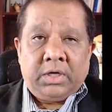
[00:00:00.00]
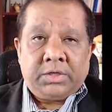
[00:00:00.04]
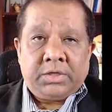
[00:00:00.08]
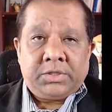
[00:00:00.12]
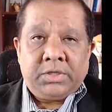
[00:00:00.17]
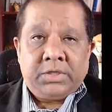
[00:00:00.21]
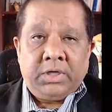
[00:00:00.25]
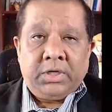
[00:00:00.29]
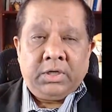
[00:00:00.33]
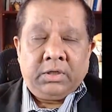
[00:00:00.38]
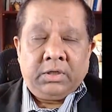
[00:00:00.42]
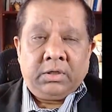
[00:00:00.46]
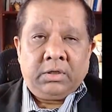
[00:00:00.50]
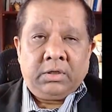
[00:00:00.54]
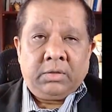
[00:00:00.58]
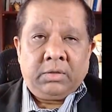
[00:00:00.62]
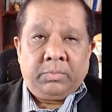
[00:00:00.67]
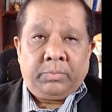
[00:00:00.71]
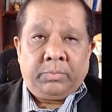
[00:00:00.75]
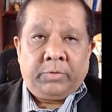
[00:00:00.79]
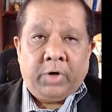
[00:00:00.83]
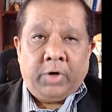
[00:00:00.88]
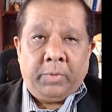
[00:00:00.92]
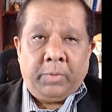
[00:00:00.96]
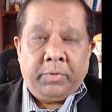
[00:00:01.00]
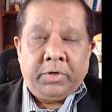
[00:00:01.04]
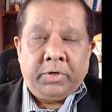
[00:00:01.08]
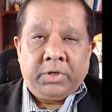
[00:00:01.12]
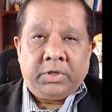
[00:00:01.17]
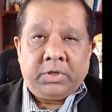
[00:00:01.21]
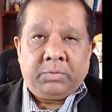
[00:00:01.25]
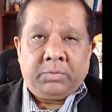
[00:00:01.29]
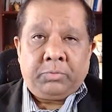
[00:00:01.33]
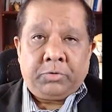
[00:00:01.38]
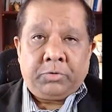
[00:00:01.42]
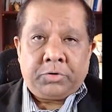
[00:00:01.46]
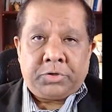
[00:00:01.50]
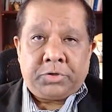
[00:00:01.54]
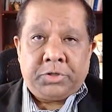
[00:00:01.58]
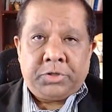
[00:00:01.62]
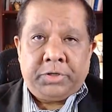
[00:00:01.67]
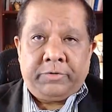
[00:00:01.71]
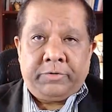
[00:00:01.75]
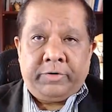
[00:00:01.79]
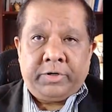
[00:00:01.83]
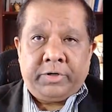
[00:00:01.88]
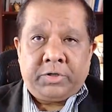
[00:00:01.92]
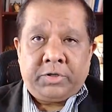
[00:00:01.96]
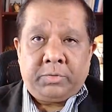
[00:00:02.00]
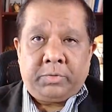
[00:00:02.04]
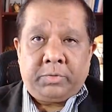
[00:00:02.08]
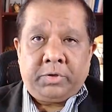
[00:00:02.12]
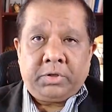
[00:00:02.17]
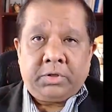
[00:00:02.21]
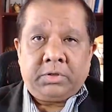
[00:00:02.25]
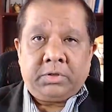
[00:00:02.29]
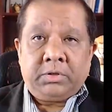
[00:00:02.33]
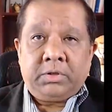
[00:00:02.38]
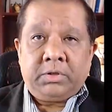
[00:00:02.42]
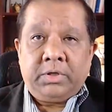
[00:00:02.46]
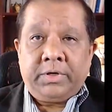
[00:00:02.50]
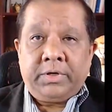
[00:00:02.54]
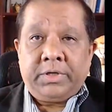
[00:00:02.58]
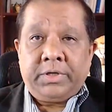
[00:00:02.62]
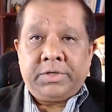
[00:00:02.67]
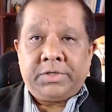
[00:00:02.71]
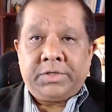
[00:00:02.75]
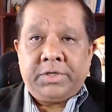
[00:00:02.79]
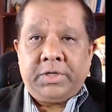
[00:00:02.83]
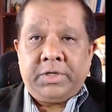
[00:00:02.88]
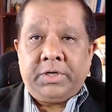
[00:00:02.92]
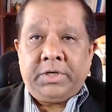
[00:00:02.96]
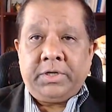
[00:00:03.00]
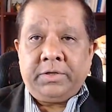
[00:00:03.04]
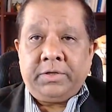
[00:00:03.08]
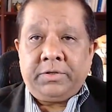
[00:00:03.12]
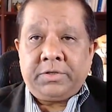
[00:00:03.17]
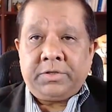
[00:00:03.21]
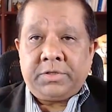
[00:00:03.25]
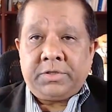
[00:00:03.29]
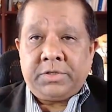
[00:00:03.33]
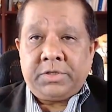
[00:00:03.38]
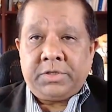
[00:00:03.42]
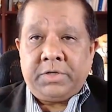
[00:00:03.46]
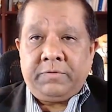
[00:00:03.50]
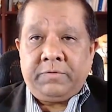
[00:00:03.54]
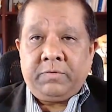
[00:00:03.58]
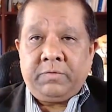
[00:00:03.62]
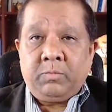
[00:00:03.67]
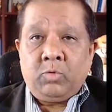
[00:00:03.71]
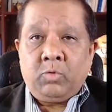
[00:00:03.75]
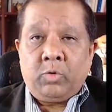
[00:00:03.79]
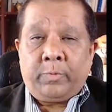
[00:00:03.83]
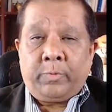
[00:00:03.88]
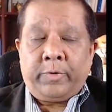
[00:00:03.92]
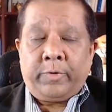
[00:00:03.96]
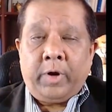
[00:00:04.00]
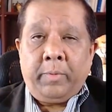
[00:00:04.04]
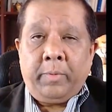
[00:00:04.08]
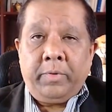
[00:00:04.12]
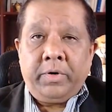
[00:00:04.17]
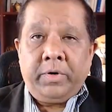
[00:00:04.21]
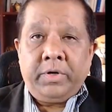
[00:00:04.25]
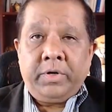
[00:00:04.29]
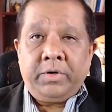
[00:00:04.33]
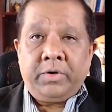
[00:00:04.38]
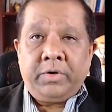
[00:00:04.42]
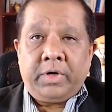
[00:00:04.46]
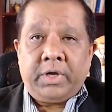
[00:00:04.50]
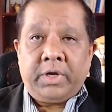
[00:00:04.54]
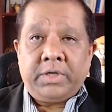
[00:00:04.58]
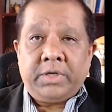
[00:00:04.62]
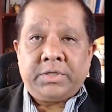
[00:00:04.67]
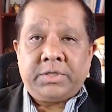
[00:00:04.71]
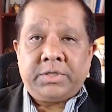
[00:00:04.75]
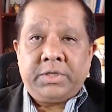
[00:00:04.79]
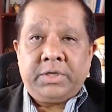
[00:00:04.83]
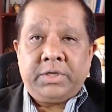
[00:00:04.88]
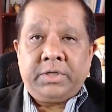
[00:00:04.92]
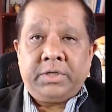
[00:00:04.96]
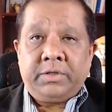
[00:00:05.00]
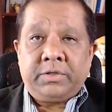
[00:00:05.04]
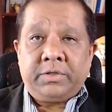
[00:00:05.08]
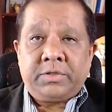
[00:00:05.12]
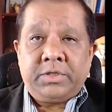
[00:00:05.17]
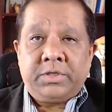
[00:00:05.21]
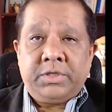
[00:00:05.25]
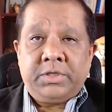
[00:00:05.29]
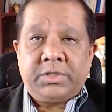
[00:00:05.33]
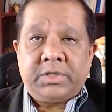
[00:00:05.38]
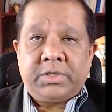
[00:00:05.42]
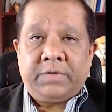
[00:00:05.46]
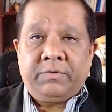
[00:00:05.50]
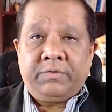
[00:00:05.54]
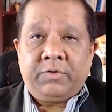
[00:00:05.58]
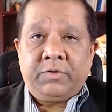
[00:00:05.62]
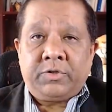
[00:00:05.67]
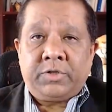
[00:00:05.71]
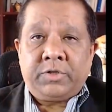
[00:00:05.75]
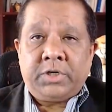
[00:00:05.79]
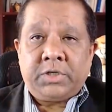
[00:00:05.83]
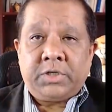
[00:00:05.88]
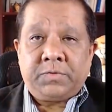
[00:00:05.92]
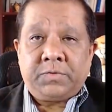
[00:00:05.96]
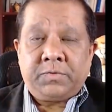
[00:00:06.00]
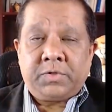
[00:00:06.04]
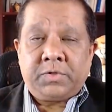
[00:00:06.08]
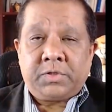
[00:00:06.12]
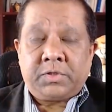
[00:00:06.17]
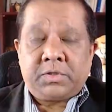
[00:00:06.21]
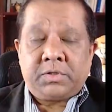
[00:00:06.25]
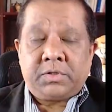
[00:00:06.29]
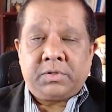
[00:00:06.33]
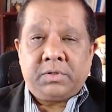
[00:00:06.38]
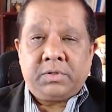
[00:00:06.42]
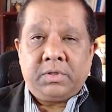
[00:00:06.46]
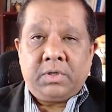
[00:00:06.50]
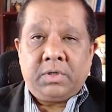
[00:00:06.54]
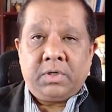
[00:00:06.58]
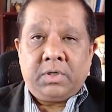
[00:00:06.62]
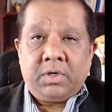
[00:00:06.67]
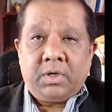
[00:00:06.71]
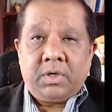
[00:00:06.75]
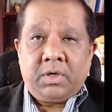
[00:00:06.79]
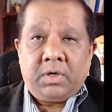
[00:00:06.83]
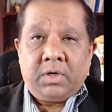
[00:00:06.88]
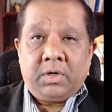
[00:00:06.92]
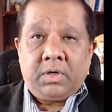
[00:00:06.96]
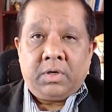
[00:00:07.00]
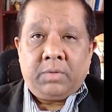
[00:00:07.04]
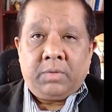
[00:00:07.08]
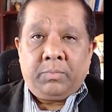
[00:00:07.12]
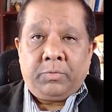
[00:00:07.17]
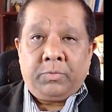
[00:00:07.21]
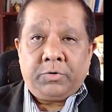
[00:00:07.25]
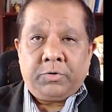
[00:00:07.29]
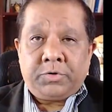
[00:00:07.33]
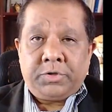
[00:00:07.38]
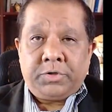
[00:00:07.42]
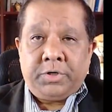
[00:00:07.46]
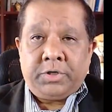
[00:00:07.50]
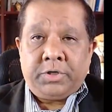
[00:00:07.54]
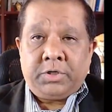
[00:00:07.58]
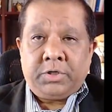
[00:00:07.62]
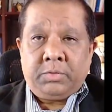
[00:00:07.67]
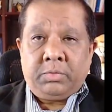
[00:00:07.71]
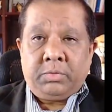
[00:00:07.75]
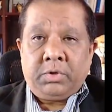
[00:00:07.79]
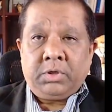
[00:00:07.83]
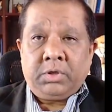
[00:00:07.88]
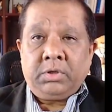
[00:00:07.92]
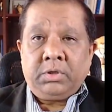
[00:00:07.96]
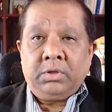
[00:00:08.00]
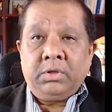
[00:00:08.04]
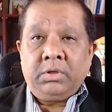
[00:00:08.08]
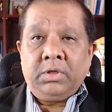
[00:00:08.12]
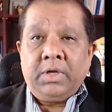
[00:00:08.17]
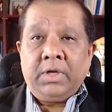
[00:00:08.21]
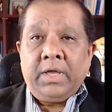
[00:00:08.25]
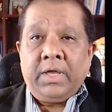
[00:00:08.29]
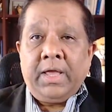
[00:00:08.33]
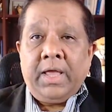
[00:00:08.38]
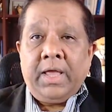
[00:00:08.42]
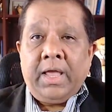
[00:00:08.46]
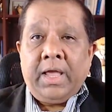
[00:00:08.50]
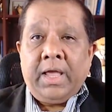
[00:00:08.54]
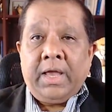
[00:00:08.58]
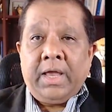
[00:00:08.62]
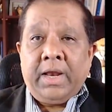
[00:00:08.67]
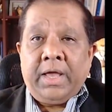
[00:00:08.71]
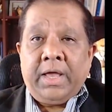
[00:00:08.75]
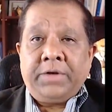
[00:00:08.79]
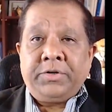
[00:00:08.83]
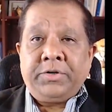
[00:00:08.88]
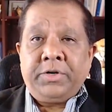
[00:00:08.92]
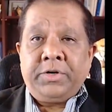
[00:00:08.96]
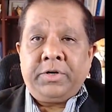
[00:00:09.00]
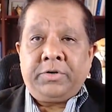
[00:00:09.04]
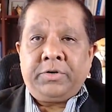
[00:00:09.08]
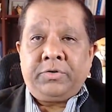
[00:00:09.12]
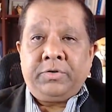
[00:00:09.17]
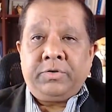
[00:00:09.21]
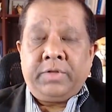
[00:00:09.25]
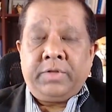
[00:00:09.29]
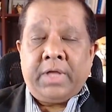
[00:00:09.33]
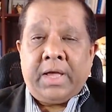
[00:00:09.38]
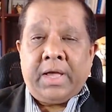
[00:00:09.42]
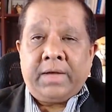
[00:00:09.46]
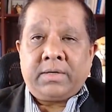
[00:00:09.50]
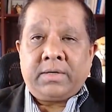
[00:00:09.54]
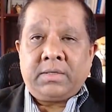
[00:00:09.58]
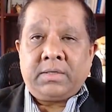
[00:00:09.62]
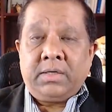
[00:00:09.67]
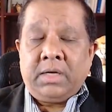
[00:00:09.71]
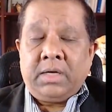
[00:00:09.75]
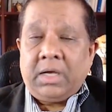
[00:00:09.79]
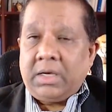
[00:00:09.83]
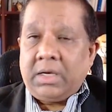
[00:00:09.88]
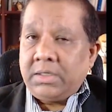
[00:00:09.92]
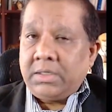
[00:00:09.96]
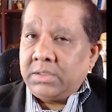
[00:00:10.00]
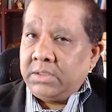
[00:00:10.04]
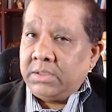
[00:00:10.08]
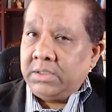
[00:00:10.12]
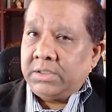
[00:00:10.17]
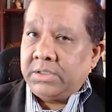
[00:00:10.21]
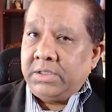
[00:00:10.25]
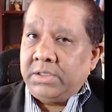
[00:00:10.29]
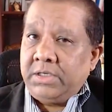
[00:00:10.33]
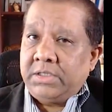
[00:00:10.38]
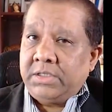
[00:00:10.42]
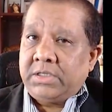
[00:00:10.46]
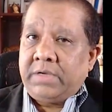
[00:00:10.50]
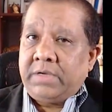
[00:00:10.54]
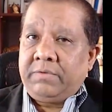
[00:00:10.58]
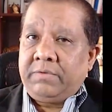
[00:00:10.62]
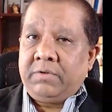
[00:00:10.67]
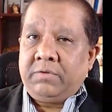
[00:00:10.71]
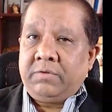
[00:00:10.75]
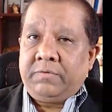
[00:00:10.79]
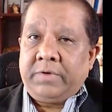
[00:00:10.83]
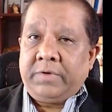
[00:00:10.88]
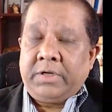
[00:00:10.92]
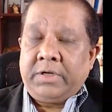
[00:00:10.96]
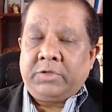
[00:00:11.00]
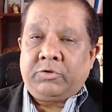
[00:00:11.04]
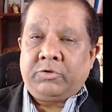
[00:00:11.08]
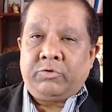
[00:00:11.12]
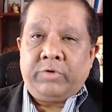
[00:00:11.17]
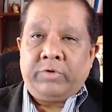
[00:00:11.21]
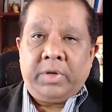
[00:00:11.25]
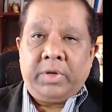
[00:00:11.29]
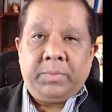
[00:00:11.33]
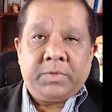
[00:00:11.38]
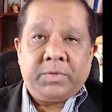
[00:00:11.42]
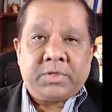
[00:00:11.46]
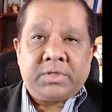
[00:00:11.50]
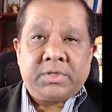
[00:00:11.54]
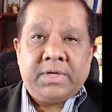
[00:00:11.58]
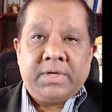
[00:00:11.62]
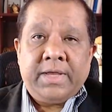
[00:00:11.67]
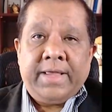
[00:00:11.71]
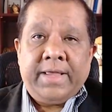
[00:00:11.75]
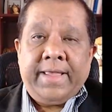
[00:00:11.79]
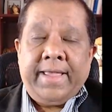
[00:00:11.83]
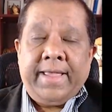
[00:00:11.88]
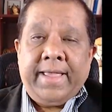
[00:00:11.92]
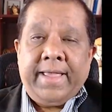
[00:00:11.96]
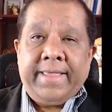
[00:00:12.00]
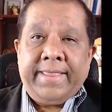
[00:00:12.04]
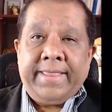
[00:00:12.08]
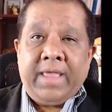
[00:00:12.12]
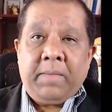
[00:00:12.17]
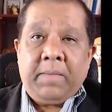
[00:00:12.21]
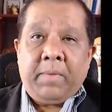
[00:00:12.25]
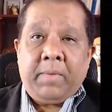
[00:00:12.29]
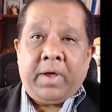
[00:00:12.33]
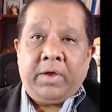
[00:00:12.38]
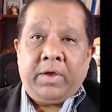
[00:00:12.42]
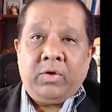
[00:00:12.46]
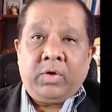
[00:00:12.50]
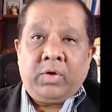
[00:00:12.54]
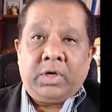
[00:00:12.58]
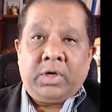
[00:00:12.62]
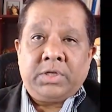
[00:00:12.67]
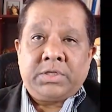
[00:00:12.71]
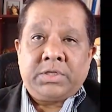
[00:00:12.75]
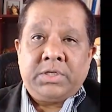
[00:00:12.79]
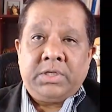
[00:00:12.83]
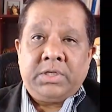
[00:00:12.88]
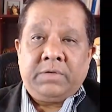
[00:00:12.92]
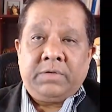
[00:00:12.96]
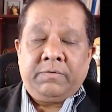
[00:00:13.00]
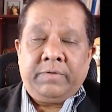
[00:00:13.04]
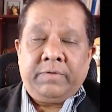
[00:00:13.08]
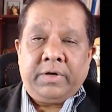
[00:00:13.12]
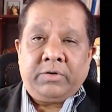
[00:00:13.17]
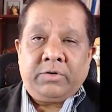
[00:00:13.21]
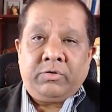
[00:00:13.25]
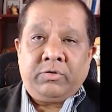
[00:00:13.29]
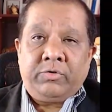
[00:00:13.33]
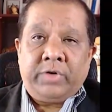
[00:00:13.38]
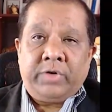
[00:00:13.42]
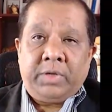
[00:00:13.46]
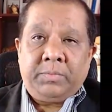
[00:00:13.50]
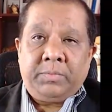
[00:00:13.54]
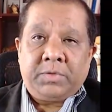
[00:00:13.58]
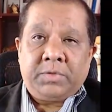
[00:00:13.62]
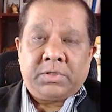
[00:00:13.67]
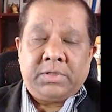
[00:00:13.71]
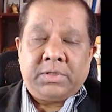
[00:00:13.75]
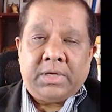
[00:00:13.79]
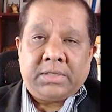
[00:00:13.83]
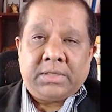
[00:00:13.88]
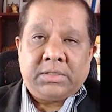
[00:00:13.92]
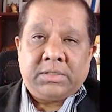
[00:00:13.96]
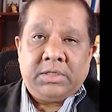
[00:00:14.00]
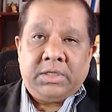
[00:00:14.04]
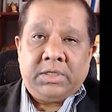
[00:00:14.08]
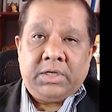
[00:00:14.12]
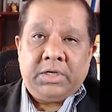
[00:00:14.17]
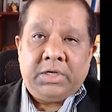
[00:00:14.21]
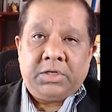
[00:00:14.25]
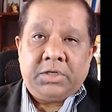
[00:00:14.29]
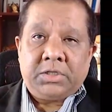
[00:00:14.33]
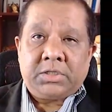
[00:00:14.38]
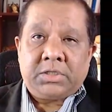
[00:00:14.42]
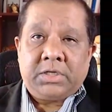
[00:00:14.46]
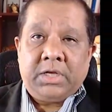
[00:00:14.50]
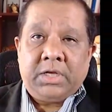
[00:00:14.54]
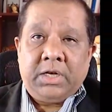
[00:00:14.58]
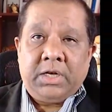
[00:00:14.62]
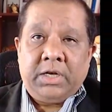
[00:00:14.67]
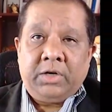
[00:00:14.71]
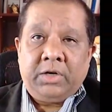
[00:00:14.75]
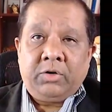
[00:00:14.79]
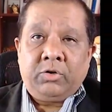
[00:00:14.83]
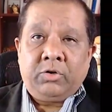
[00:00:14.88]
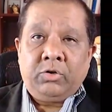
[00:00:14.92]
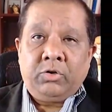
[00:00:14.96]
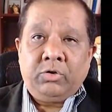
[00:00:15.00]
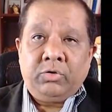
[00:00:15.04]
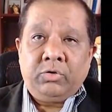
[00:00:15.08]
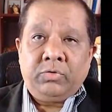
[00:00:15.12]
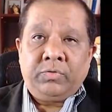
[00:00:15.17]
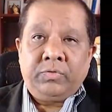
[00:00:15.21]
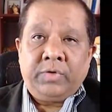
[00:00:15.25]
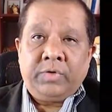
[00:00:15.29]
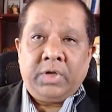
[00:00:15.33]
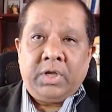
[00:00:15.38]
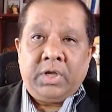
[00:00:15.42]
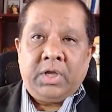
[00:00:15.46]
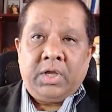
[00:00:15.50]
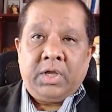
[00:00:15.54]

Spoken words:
single prominent posterior tubercle. You can see here, this is even more prominent. You can see here the C7 transverse posterior tubercle, and anterior to that lies the C7 ventral ramus. And thereby you can see the ventral ramus that's in the interscalene groove